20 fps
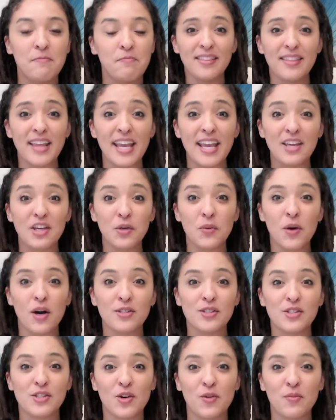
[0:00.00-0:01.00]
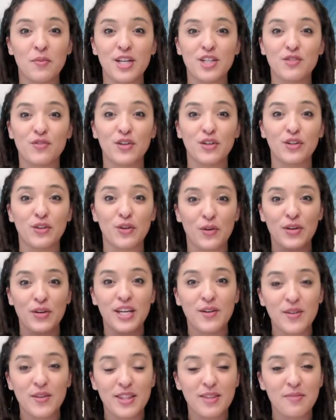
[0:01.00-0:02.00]
Thank you all so much for learning
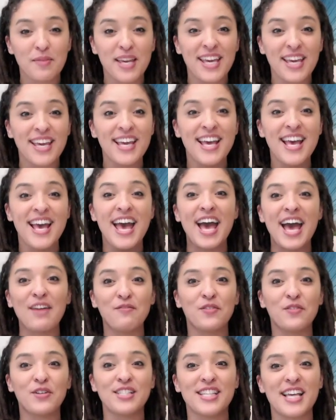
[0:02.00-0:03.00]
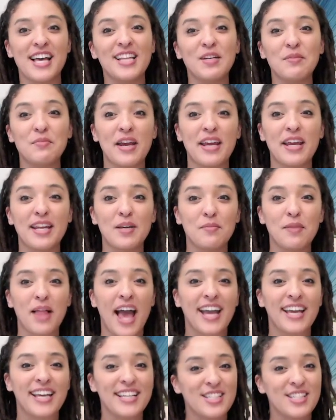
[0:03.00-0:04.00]
with me and for celebrating
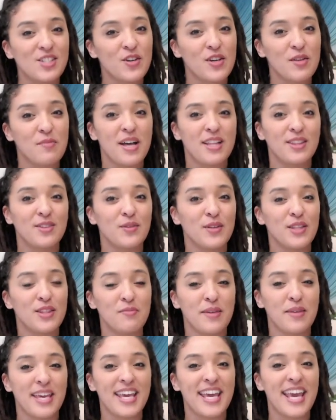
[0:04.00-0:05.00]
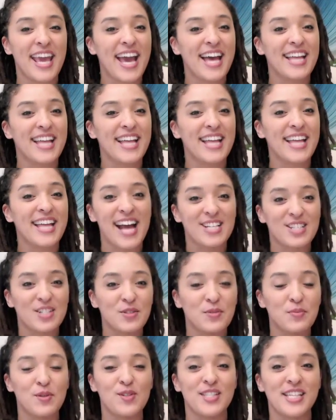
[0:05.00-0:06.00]
Black History Month with me and the National
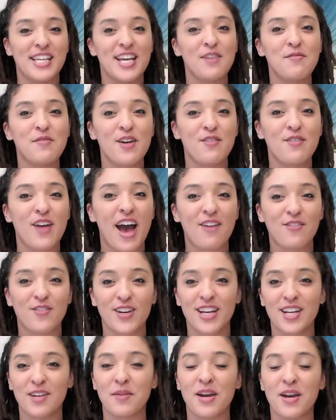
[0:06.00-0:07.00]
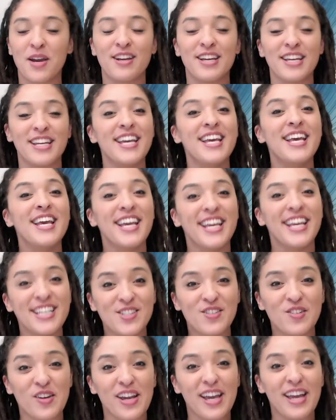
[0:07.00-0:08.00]
Museum of African American
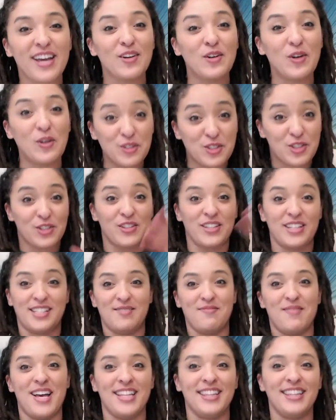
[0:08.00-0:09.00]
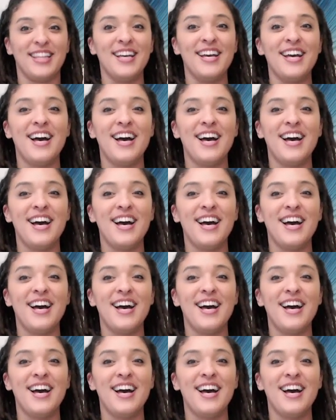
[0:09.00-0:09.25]
History and Culture this month.